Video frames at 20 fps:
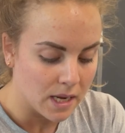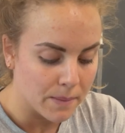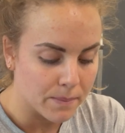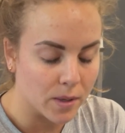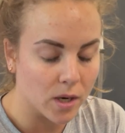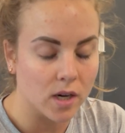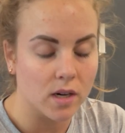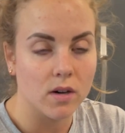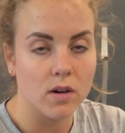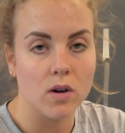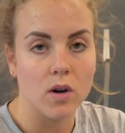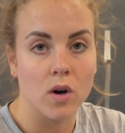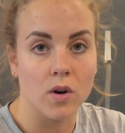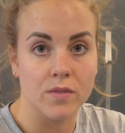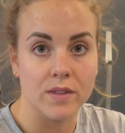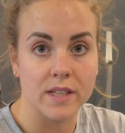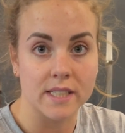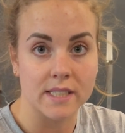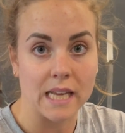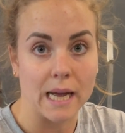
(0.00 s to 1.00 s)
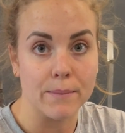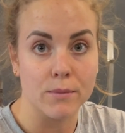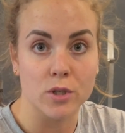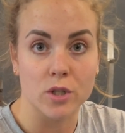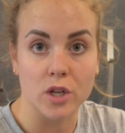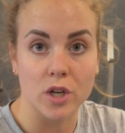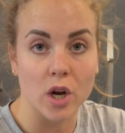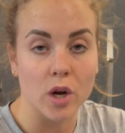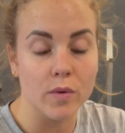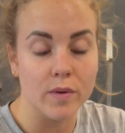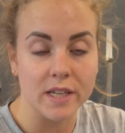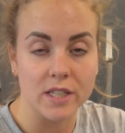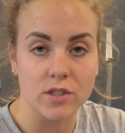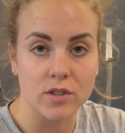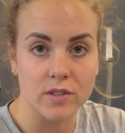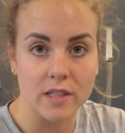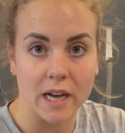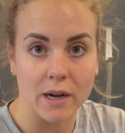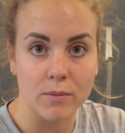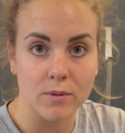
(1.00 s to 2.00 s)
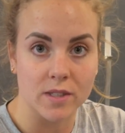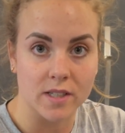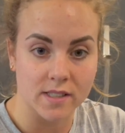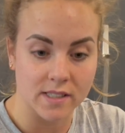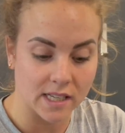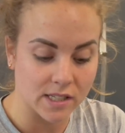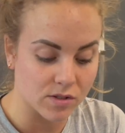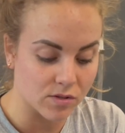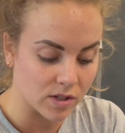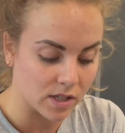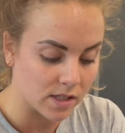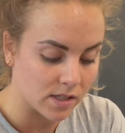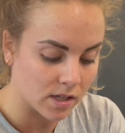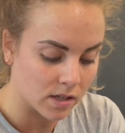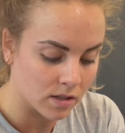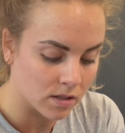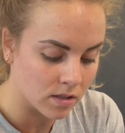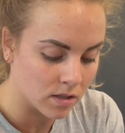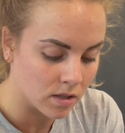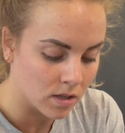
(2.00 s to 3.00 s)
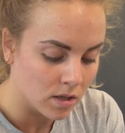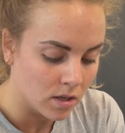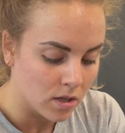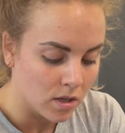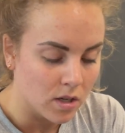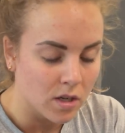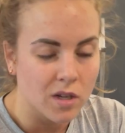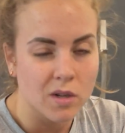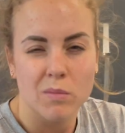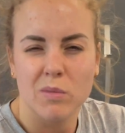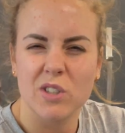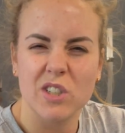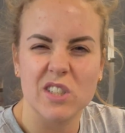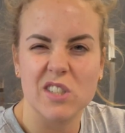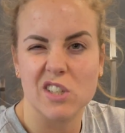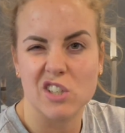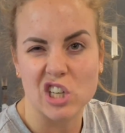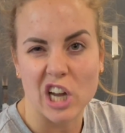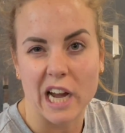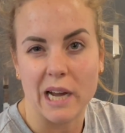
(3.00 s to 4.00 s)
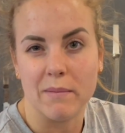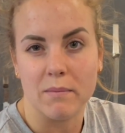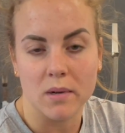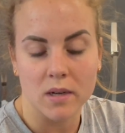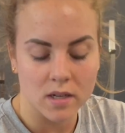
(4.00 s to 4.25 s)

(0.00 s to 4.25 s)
but on this app you can only do that with accessories, which is a shame.